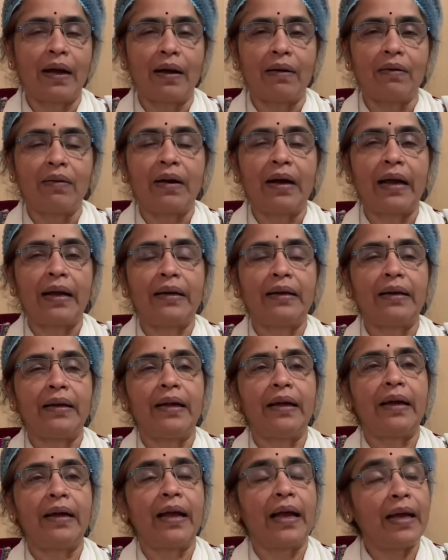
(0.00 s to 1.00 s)
And
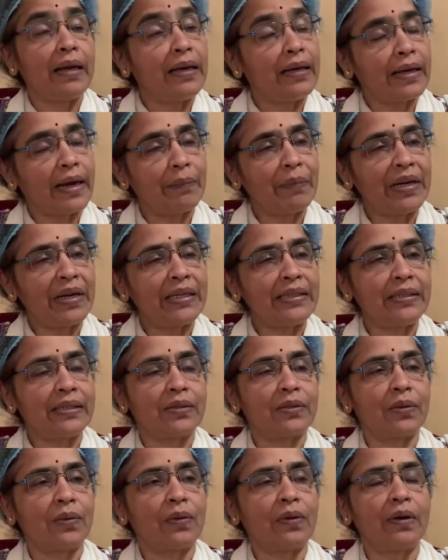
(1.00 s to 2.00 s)
in hemorrhagic
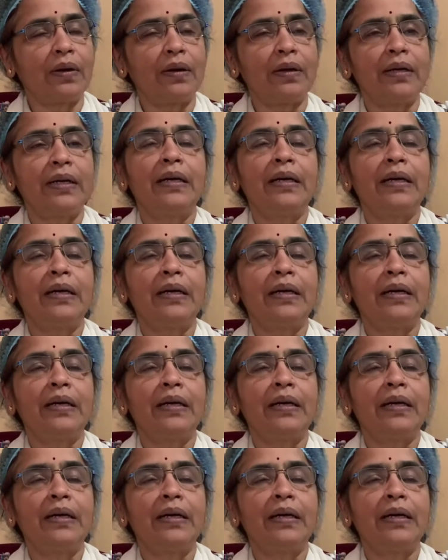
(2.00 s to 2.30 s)
stroke,